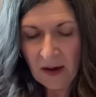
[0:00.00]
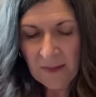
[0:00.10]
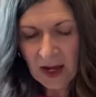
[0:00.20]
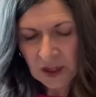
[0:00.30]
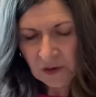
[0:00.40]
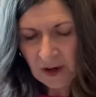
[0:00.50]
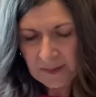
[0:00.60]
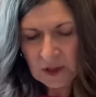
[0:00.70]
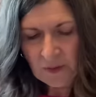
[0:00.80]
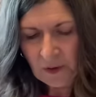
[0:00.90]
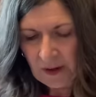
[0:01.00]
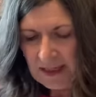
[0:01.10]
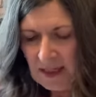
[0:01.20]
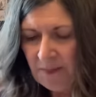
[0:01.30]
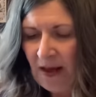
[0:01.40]
I'm not sure I'm super
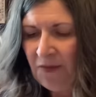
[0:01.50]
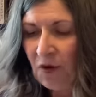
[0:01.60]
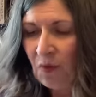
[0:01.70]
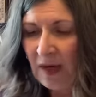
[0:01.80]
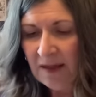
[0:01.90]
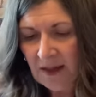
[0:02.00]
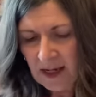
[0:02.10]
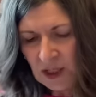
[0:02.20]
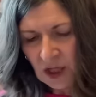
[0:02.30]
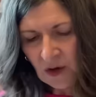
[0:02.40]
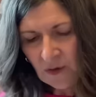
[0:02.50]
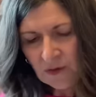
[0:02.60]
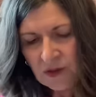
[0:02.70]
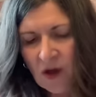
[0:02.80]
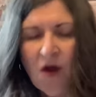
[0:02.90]
crazy about the green that I
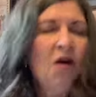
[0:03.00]
chose